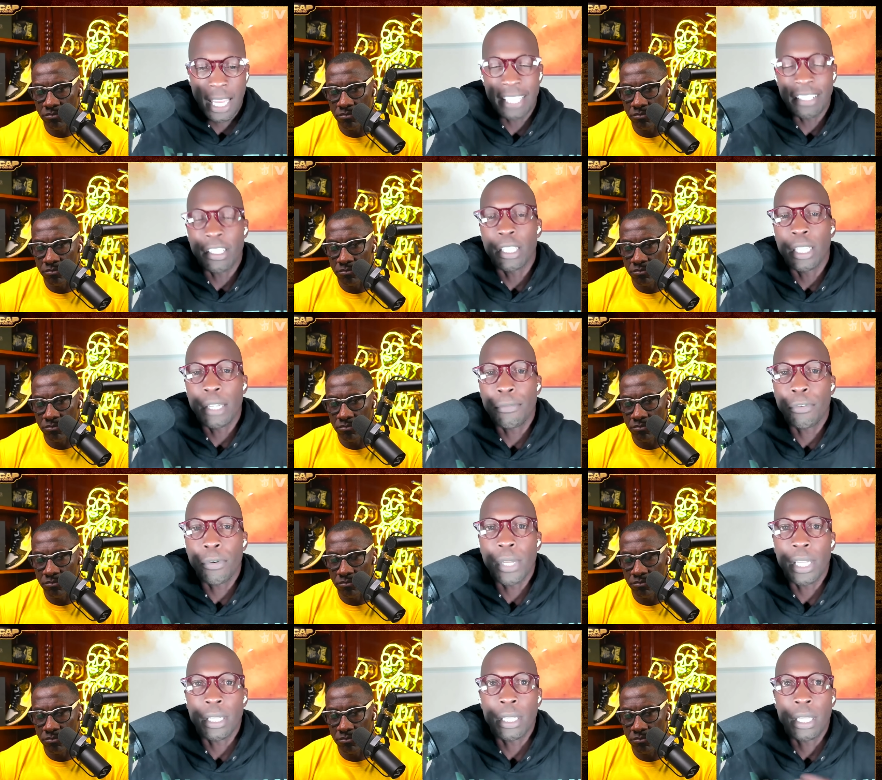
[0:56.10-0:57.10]
Speaker 1: and
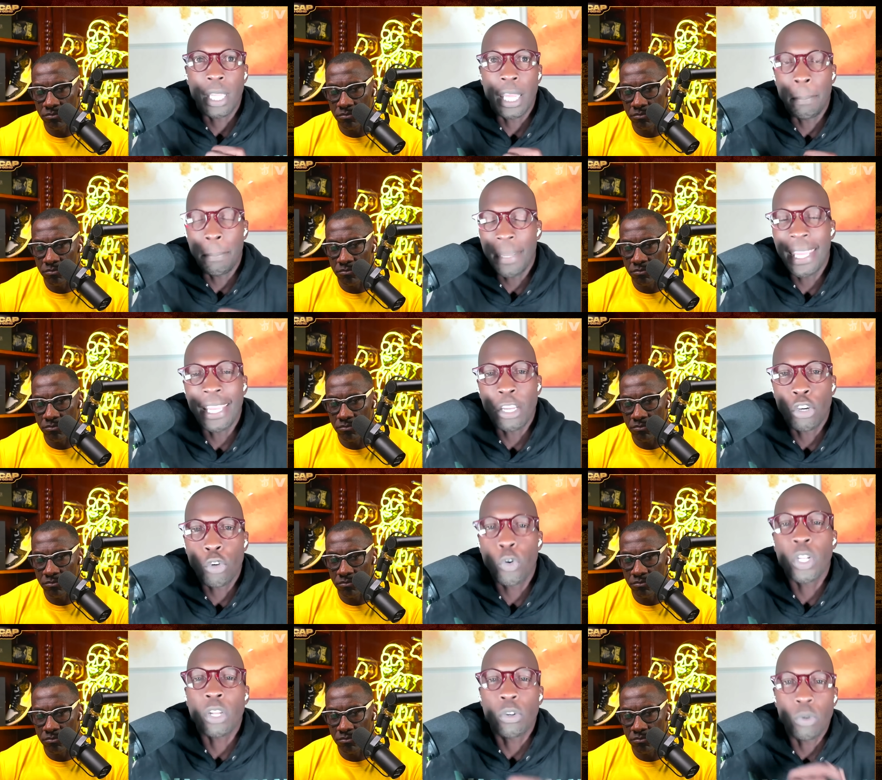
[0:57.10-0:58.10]
delivering and being
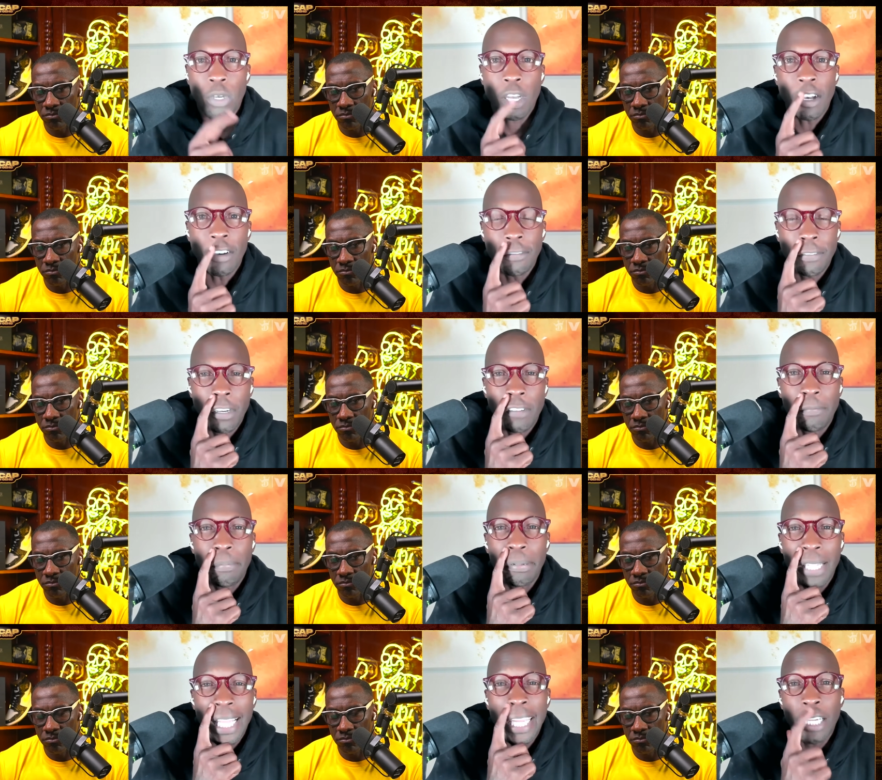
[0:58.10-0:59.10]
critical of of
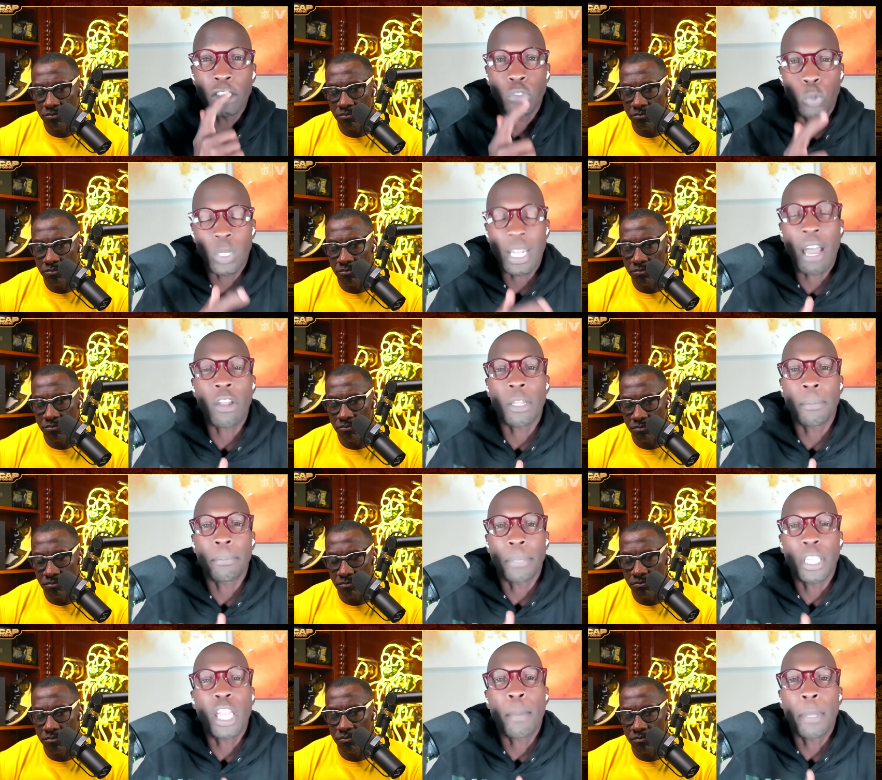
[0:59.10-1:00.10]
players without it
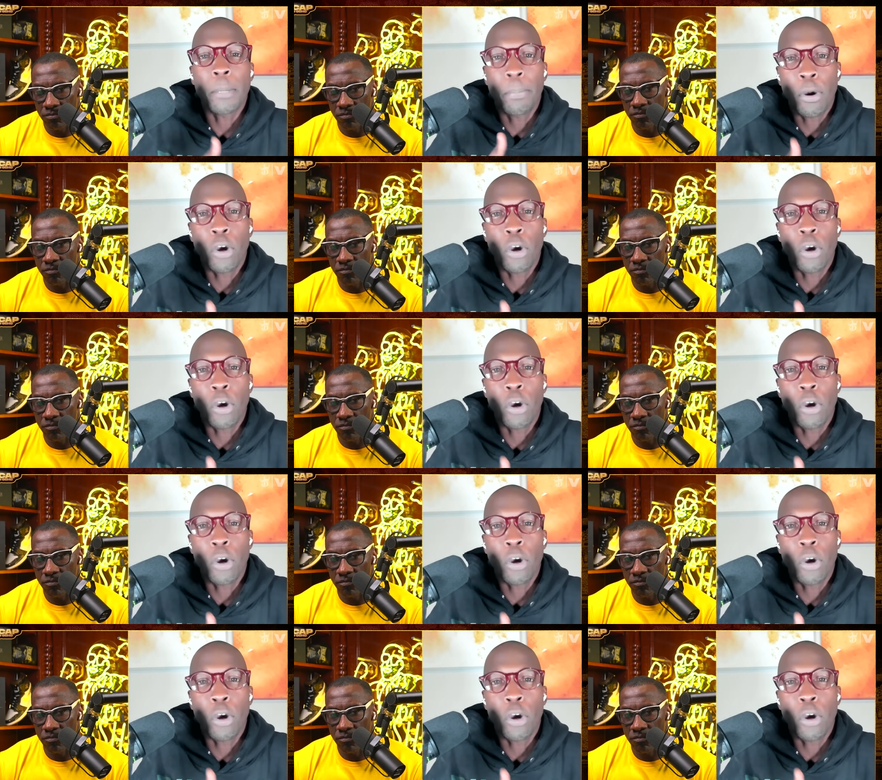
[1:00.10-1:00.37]
becoming